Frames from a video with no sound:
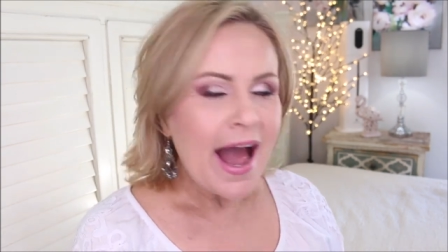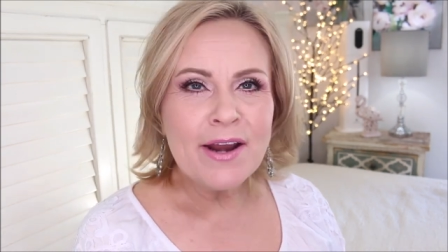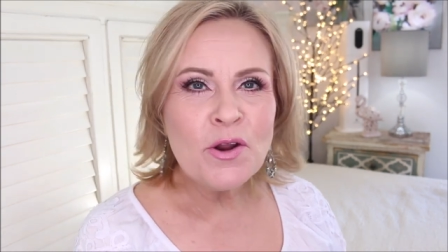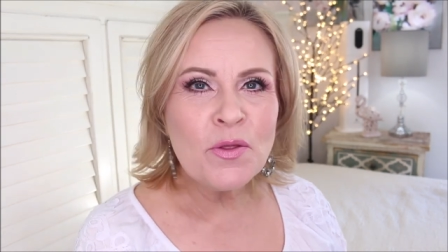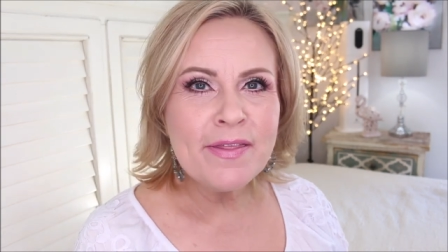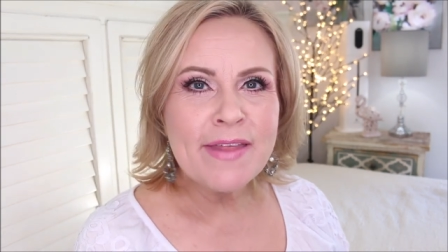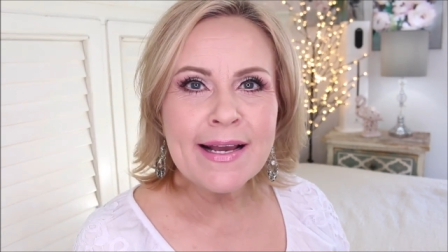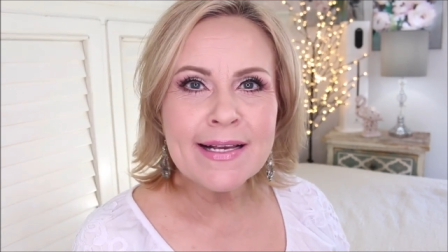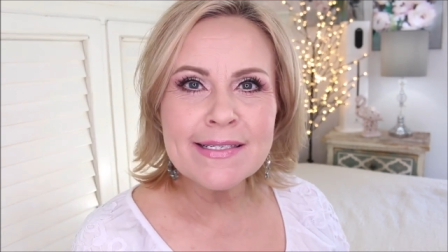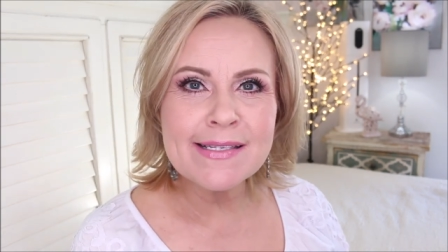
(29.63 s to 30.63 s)
I know that
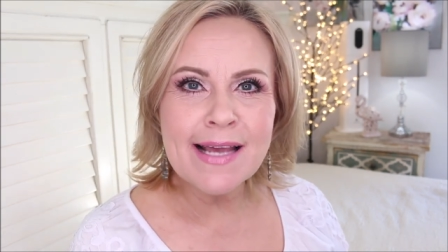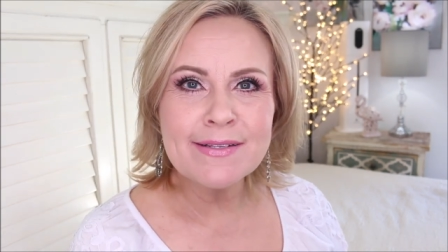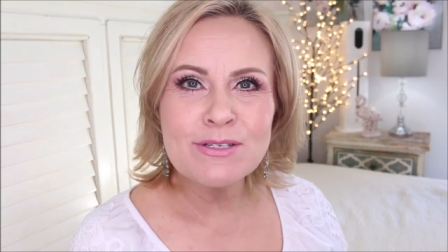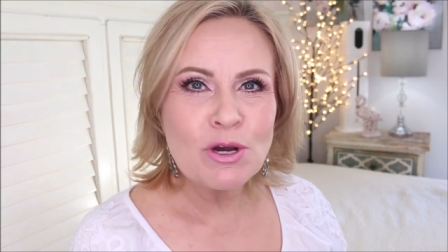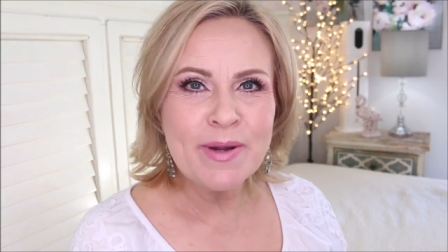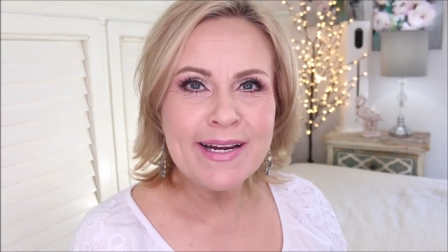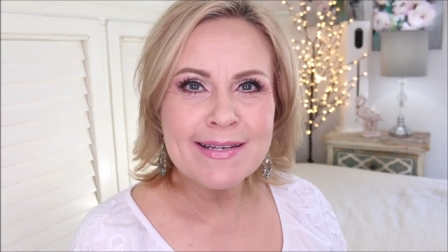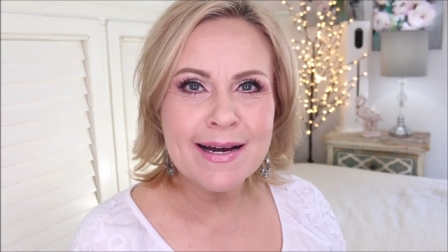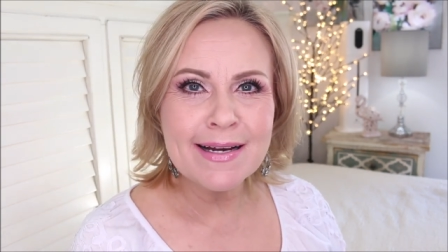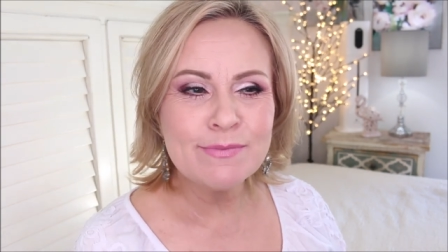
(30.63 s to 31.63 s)
that gets said so many
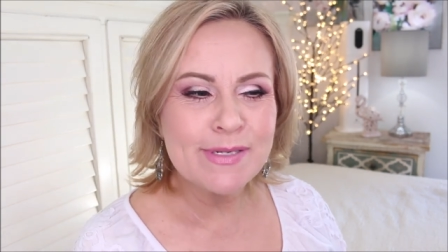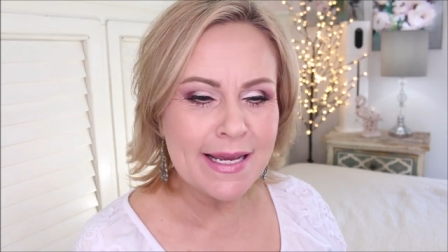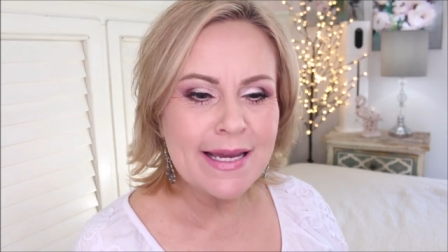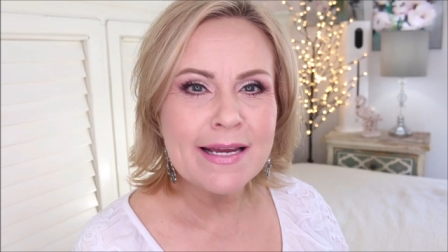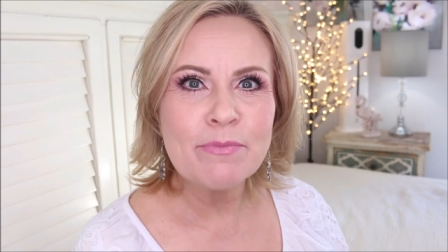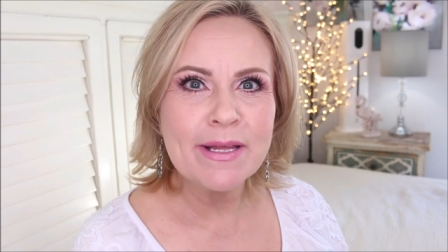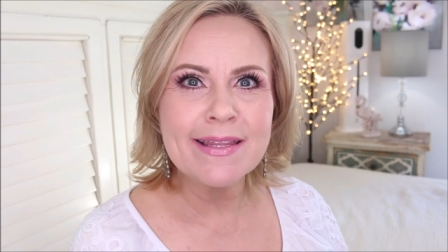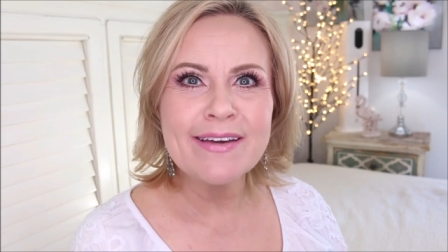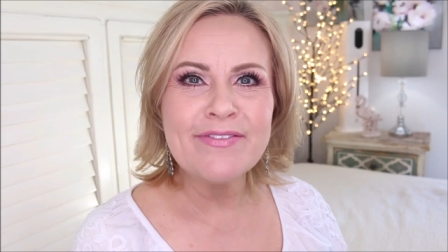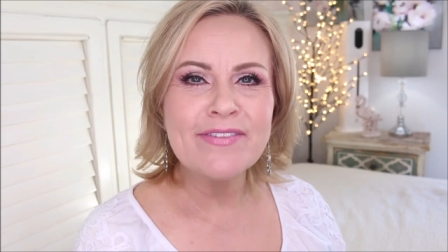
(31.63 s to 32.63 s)
times in
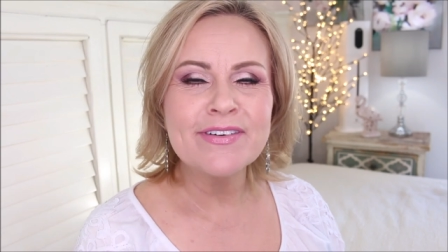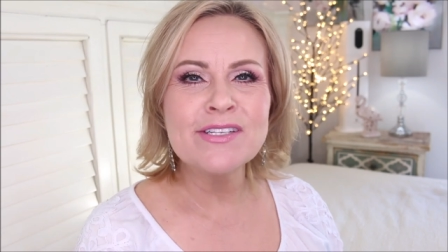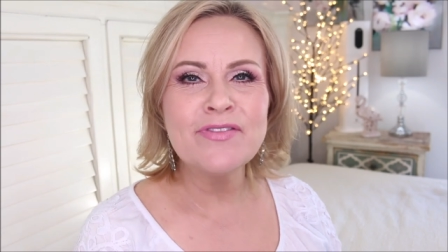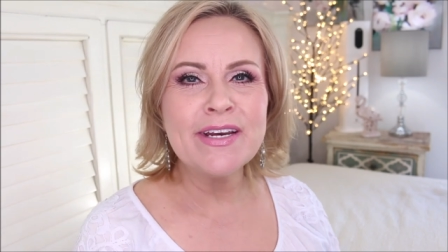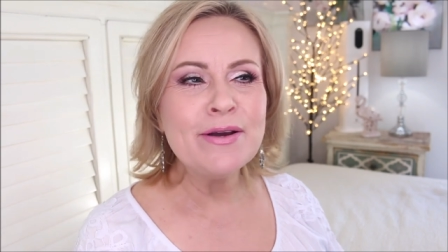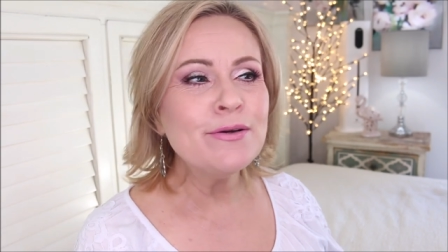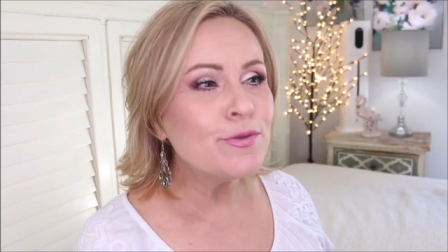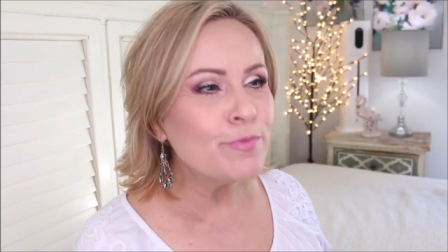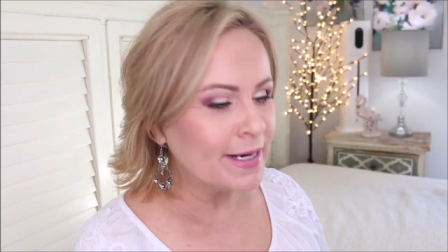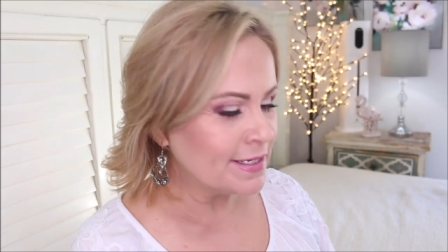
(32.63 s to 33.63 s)
monthly favorites
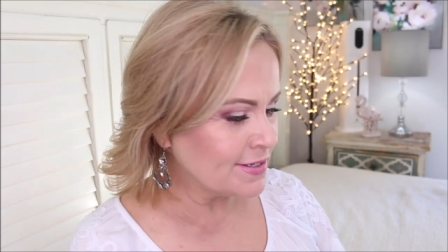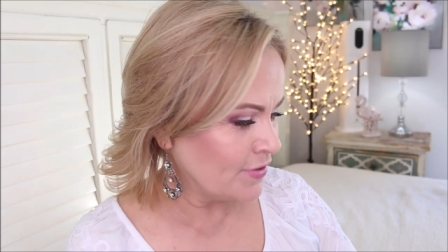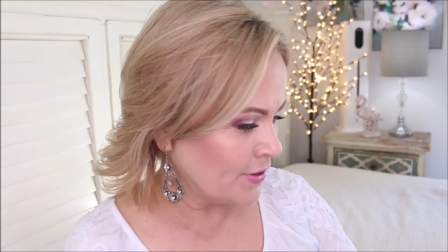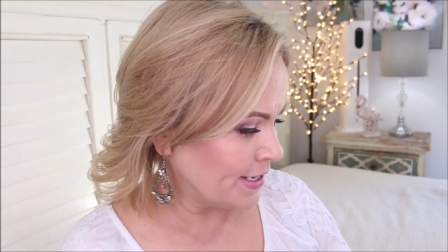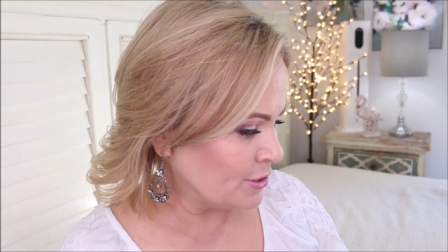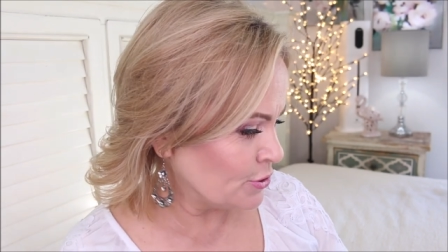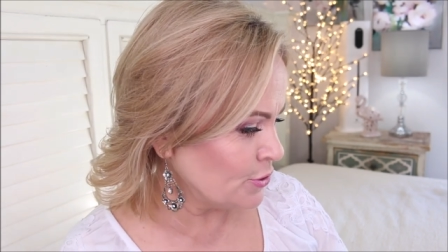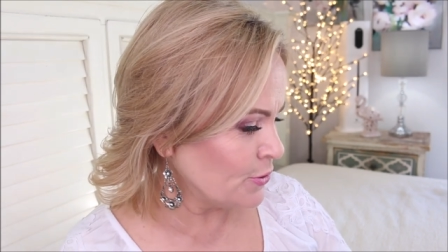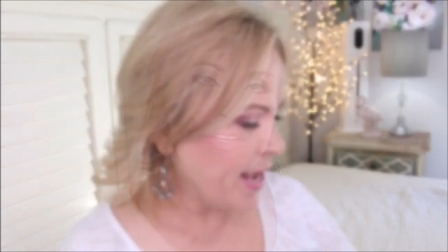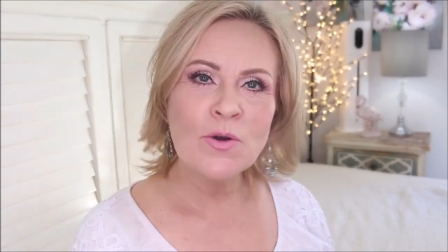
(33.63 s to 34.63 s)
videos, but it's very true.